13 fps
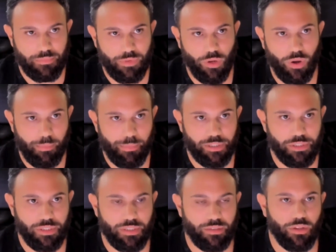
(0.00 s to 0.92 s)
local
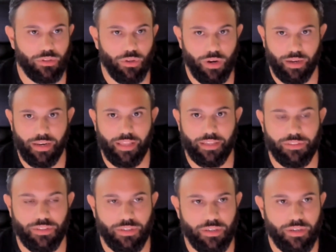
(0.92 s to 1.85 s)
machine, not on a
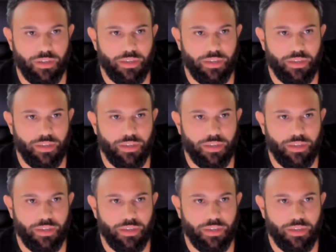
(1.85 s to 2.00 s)
cluster.